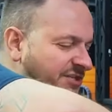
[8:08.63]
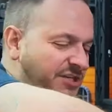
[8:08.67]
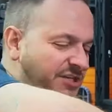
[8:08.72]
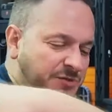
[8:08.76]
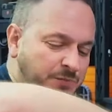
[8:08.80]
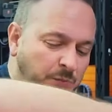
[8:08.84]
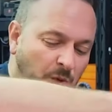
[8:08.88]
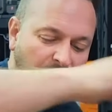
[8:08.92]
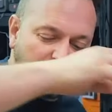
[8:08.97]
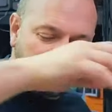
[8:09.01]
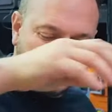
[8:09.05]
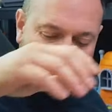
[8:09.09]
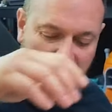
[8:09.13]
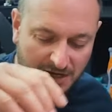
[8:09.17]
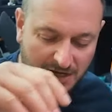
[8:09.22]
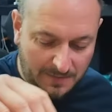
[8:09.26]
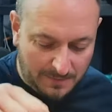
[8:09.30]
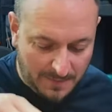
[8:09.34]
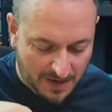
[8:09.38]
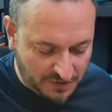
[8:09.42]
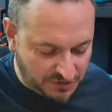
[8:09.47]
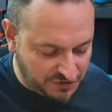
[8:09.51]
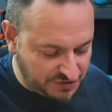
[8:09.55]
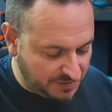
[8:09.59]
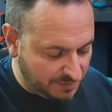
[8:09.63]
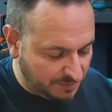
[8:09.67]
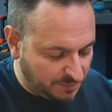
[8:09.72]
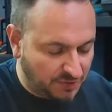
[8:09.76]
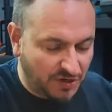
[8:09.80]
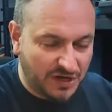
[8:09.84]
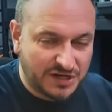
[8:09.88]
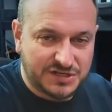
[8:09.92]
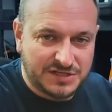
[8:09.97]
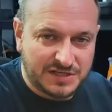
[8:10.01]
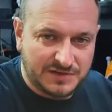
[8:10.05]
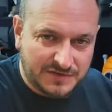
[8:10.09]
is what's kind of most
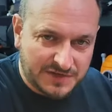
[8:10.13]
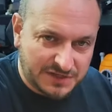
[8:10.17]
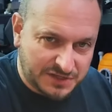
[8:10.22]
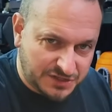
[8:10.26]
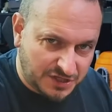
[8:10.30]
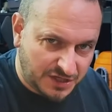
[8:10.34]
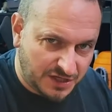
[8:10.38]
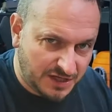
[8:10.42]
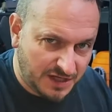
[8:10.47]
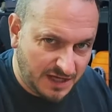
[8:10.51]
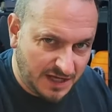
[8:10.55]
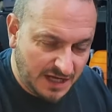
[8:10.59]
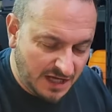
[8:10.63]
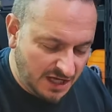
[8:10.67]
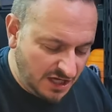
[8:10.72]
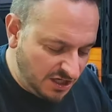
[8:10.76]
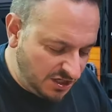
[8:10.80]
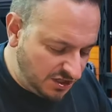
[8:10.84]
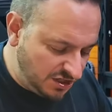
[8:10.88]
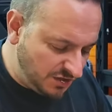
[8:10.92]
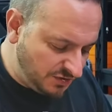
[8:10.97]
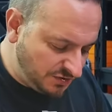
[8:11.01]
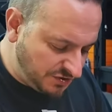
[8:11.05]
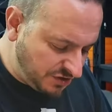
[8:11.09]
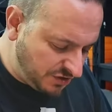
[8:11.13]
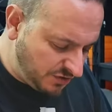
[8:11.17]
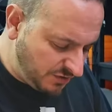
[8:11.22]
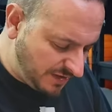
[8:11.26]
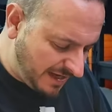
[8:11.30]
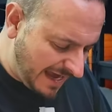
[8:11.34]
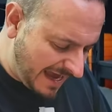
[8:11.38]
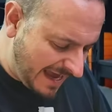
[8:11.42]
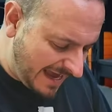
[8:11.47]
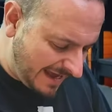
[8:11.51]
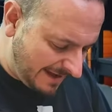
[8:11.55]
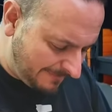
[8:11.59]
impressive, is that you do
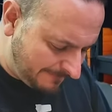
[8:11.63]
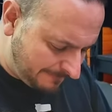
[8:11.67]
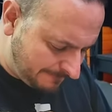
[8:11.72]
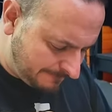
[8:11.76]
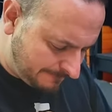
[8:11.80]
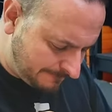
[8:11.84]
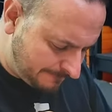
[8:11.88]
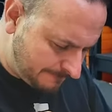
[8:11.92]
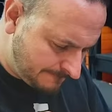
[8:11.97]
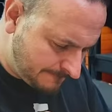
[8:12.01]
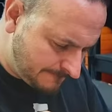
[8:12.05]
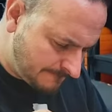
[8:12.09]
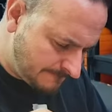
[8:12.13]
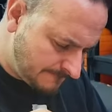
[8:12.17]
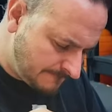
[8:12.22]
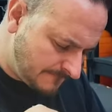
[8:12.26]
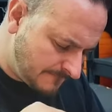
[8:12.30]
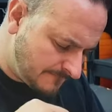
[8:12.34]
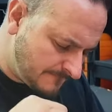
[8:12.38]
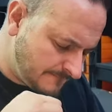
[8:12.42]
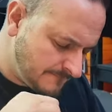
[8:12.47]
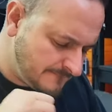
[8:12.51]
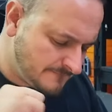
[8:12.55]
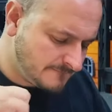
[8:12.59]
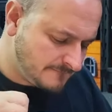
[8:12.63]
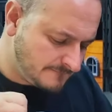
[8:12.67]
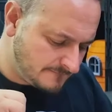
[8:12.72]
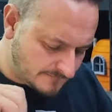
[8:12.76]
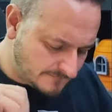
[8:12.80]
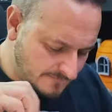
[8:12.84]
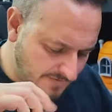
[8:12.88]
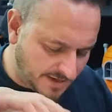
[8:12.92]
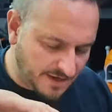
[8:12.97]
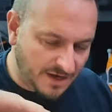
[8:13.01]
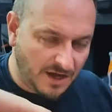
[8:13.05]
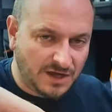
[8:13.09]
get
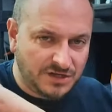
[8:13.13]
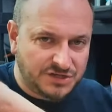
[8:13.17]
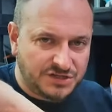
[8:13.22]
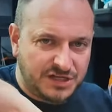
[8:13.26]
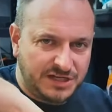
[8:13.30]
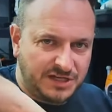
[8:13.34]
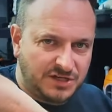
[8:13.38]
an RC